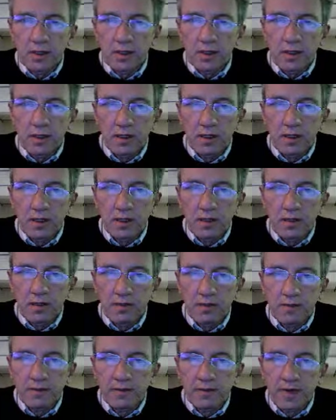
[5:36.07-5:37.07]

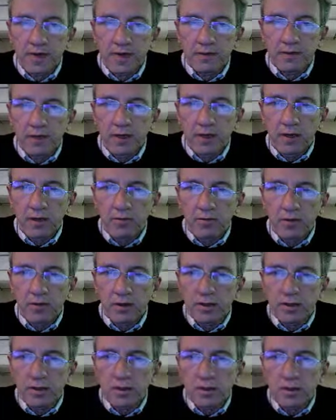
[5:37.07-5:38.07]
5 data
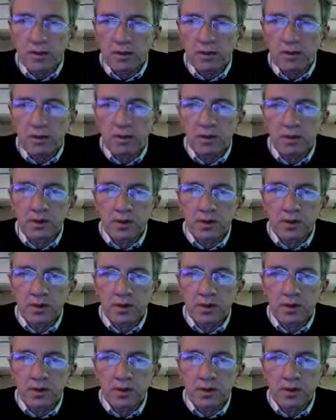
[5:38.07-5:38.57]
points, so